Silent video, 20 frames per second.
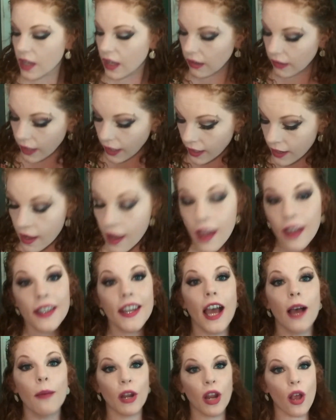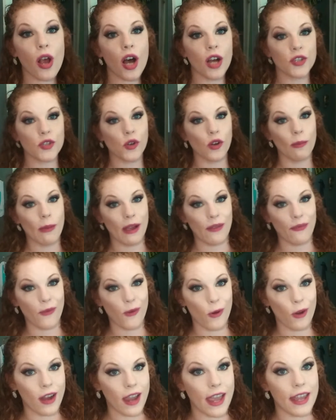Okay. Now I'm going to contour my
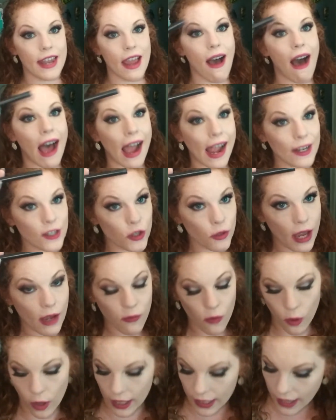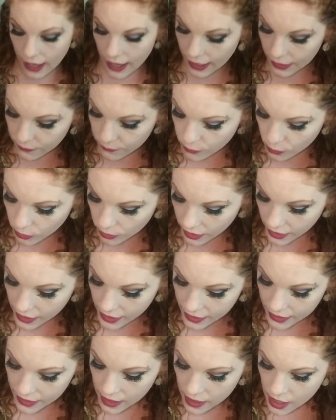forehead. Now I do have quite a high
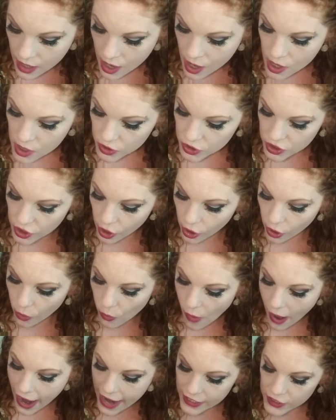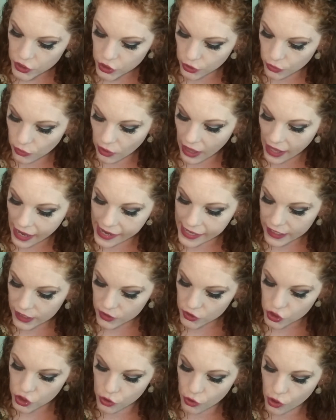forehead, so I do like
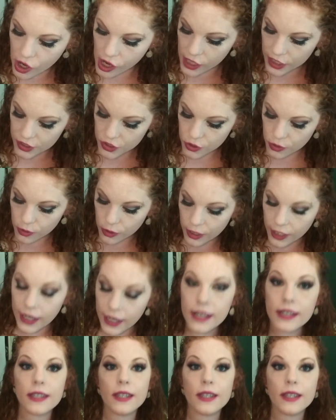to contour it.